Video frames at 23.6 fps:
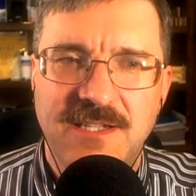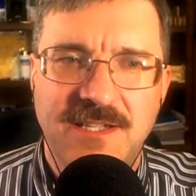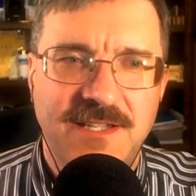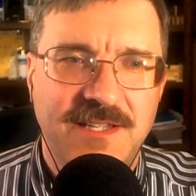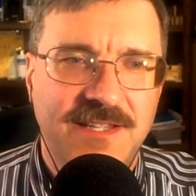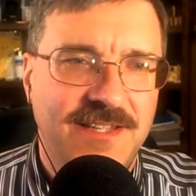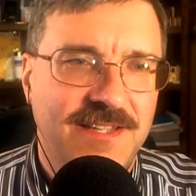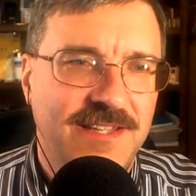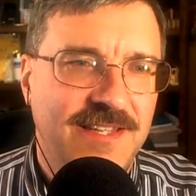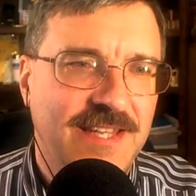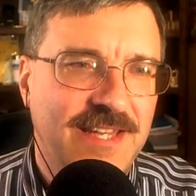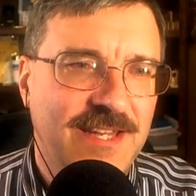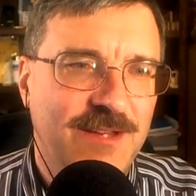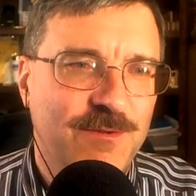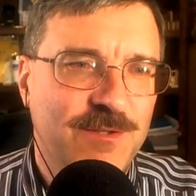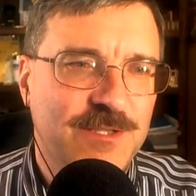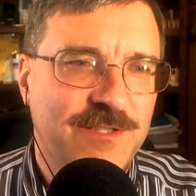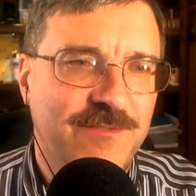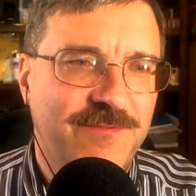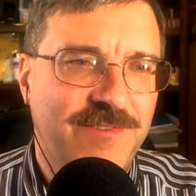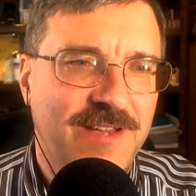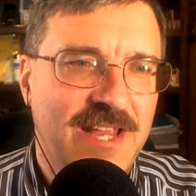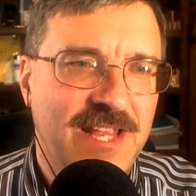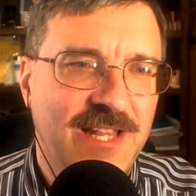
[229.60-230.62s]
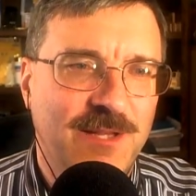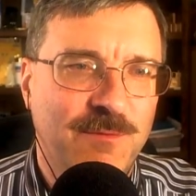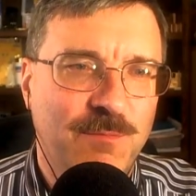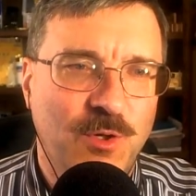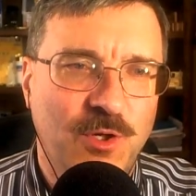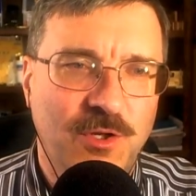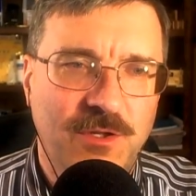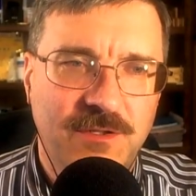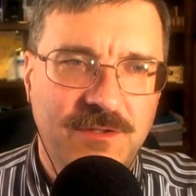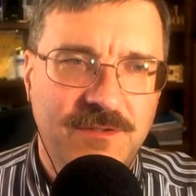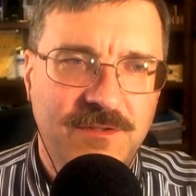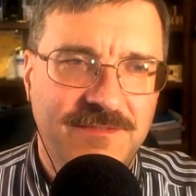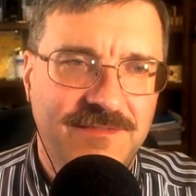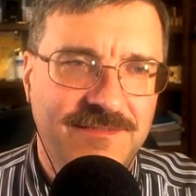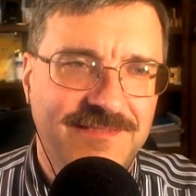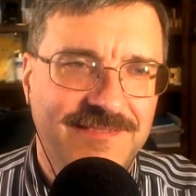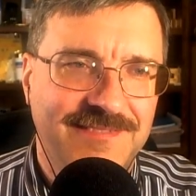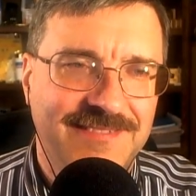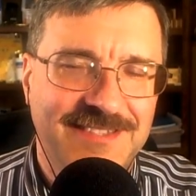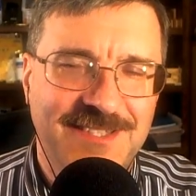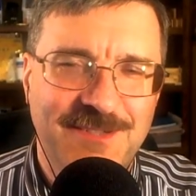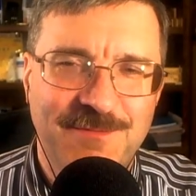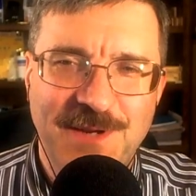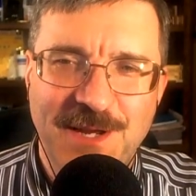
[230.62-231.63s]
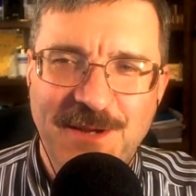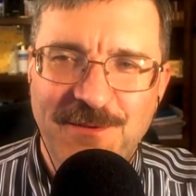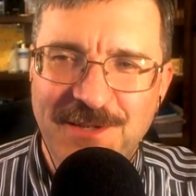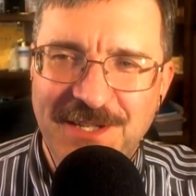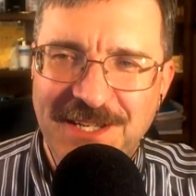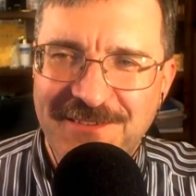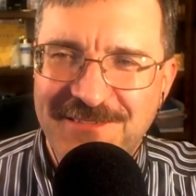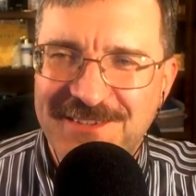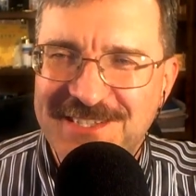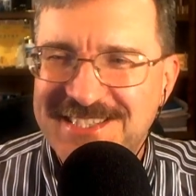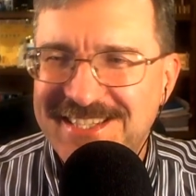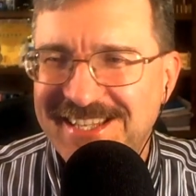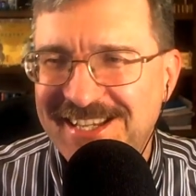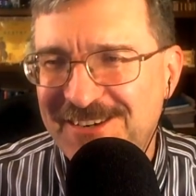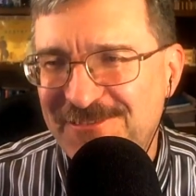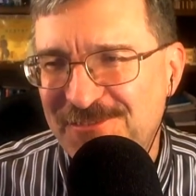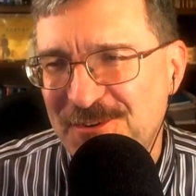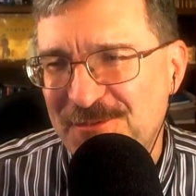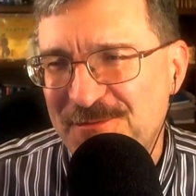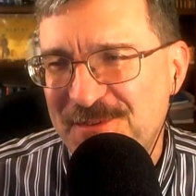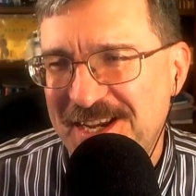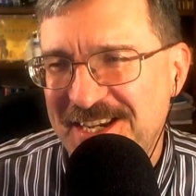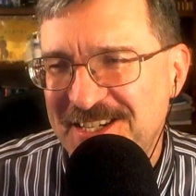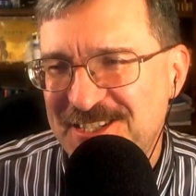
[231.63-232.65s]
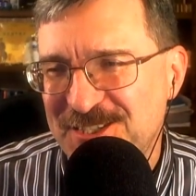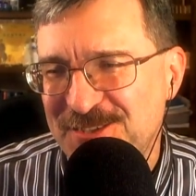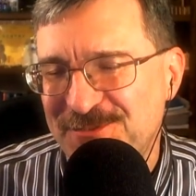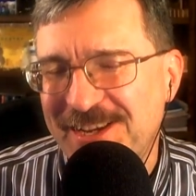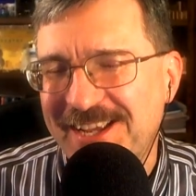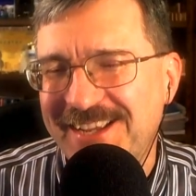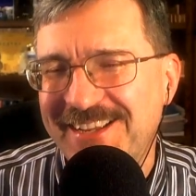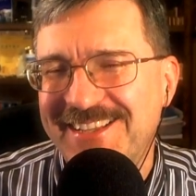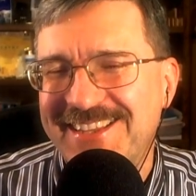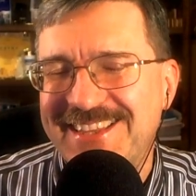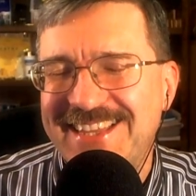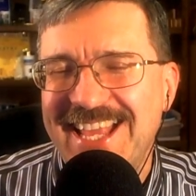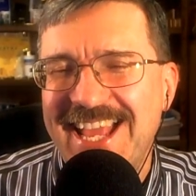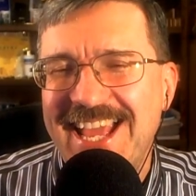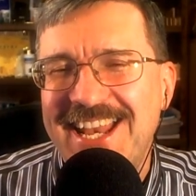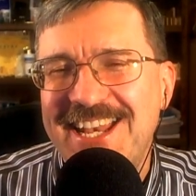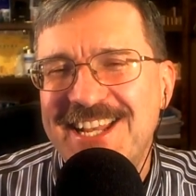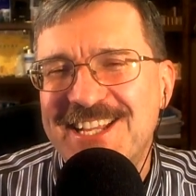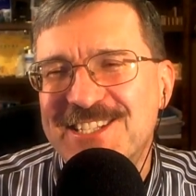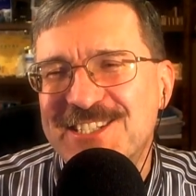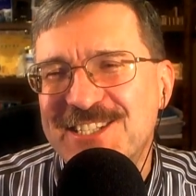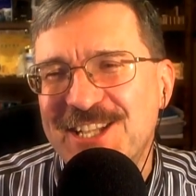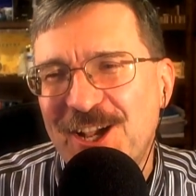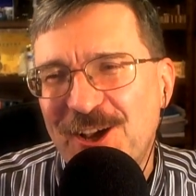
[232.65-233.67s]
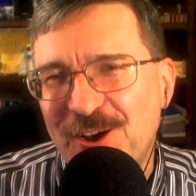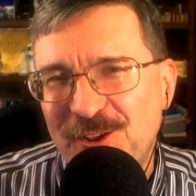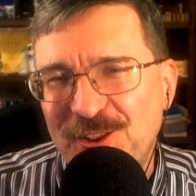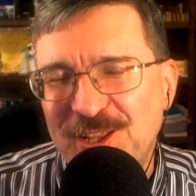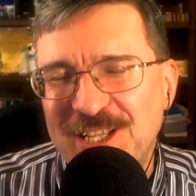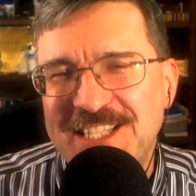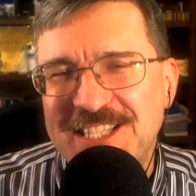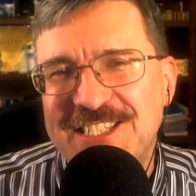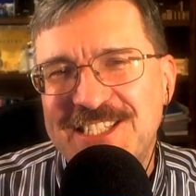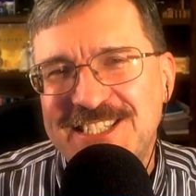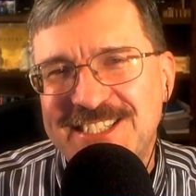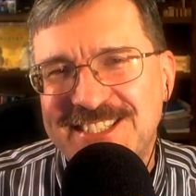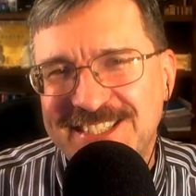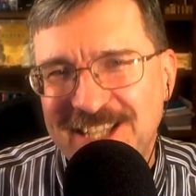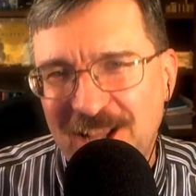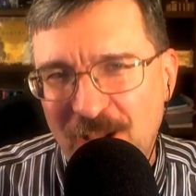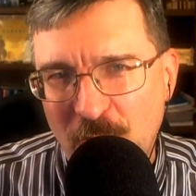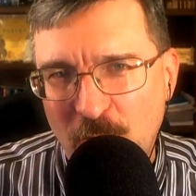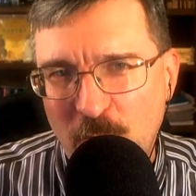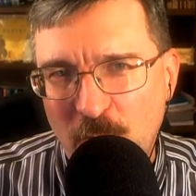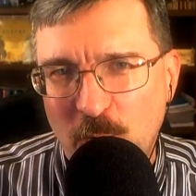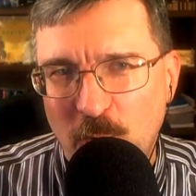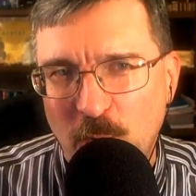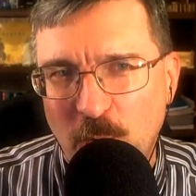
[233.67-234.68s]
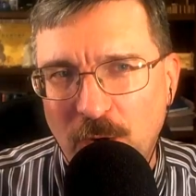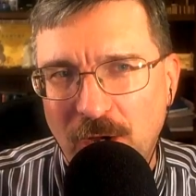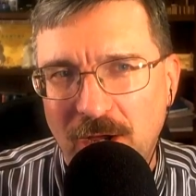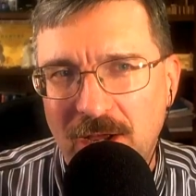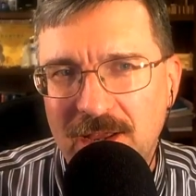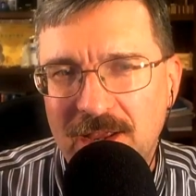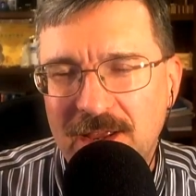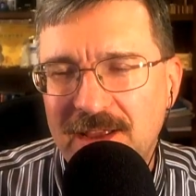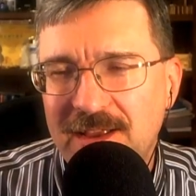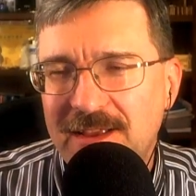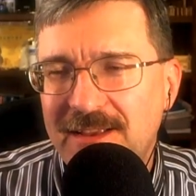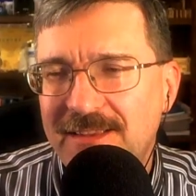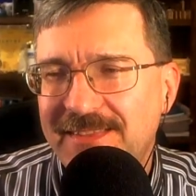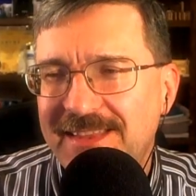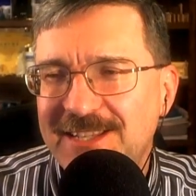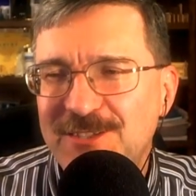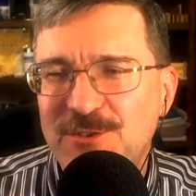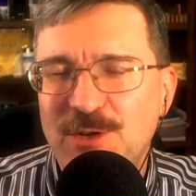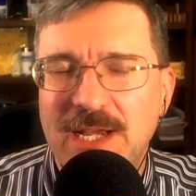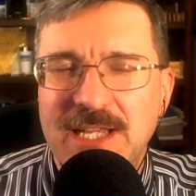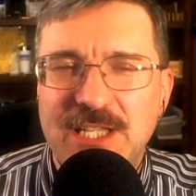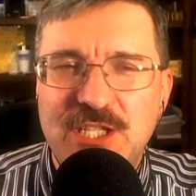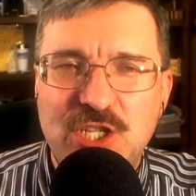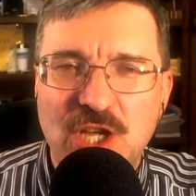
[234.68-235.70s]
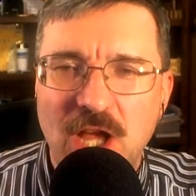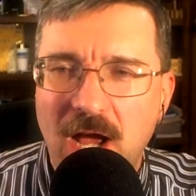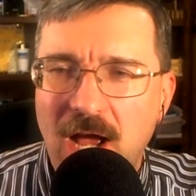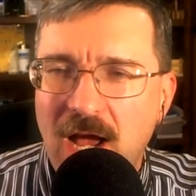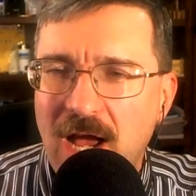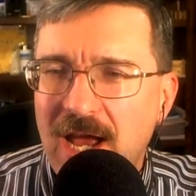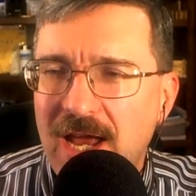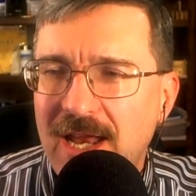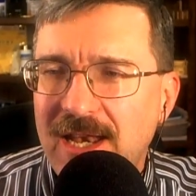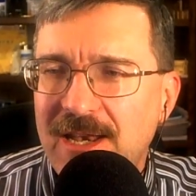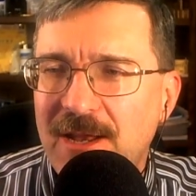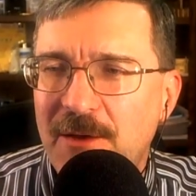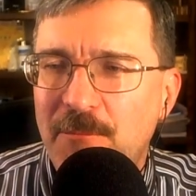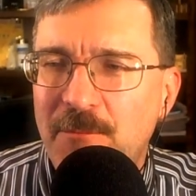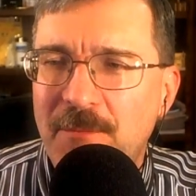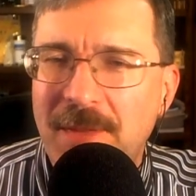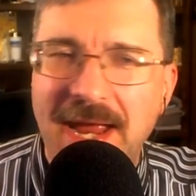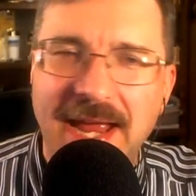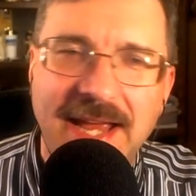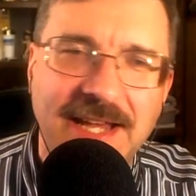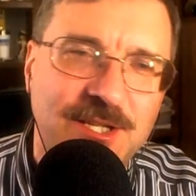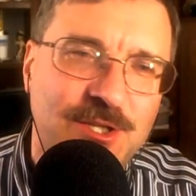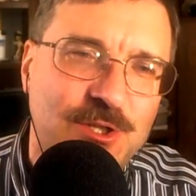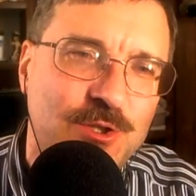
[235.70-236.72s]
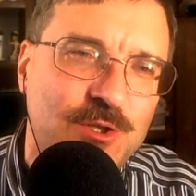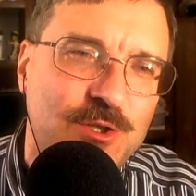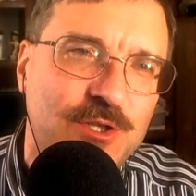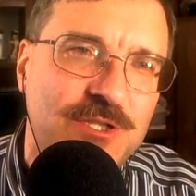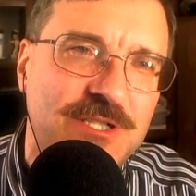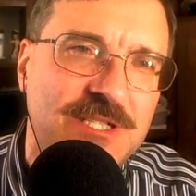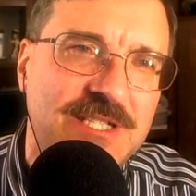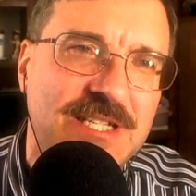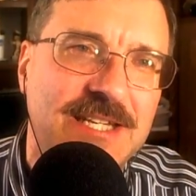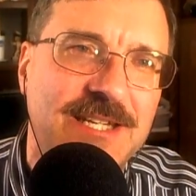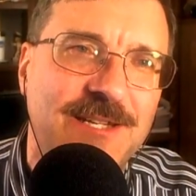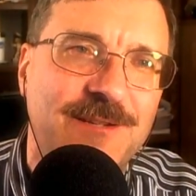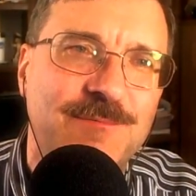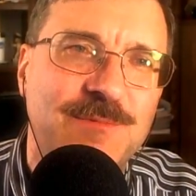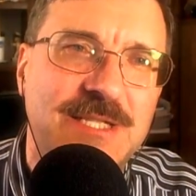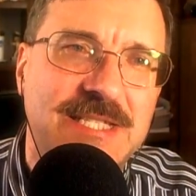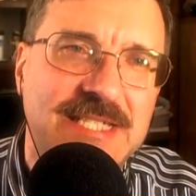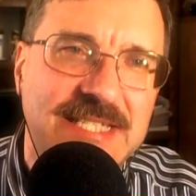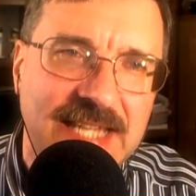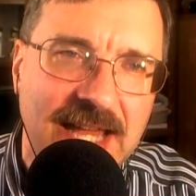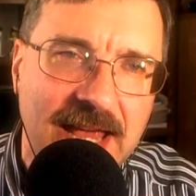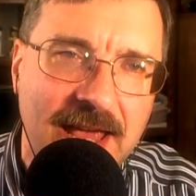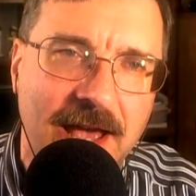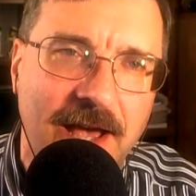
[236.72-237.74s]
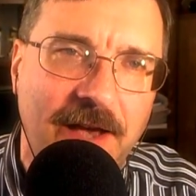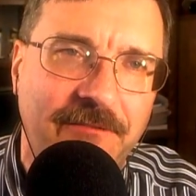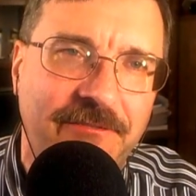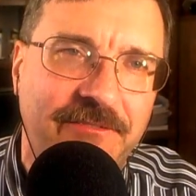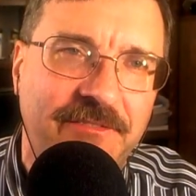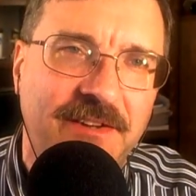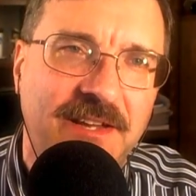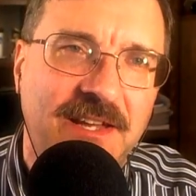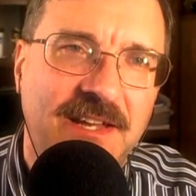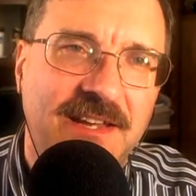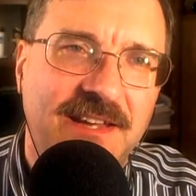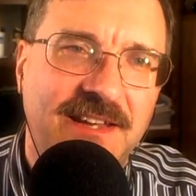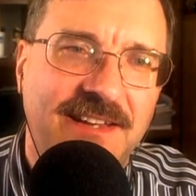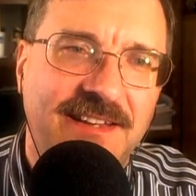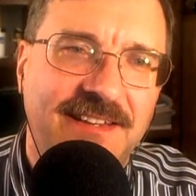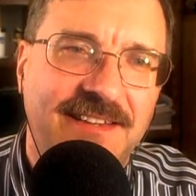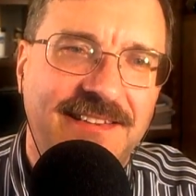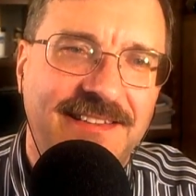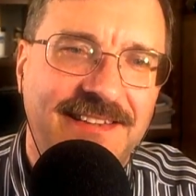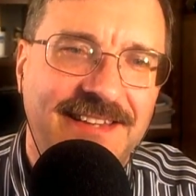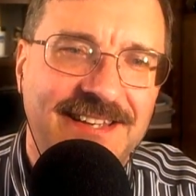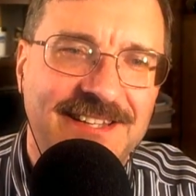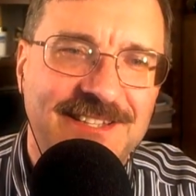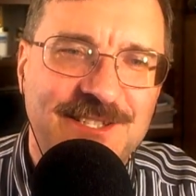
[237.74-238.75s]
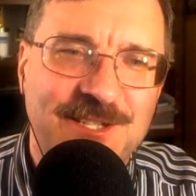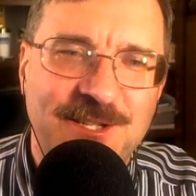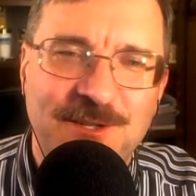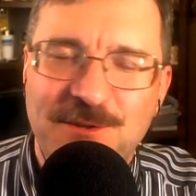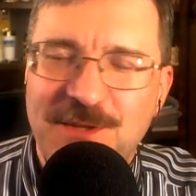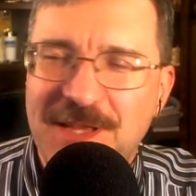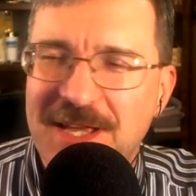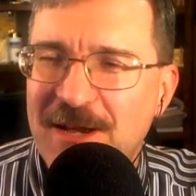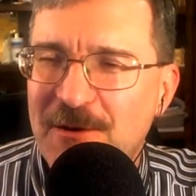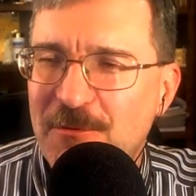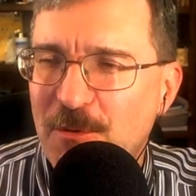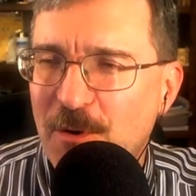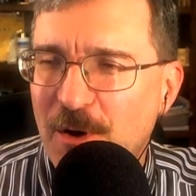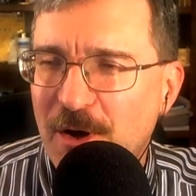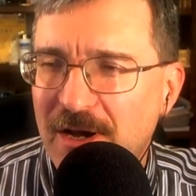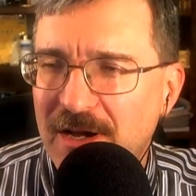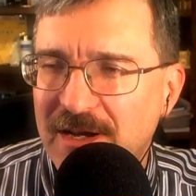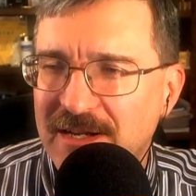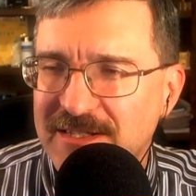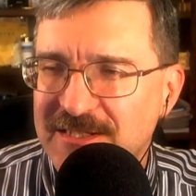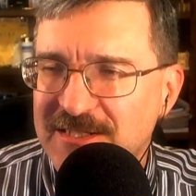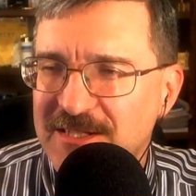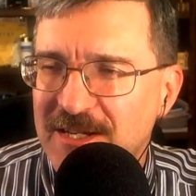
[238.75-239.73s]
he was available to be able to give us that information. That is Olan Soule. That's right, John Masters himself. That's who that was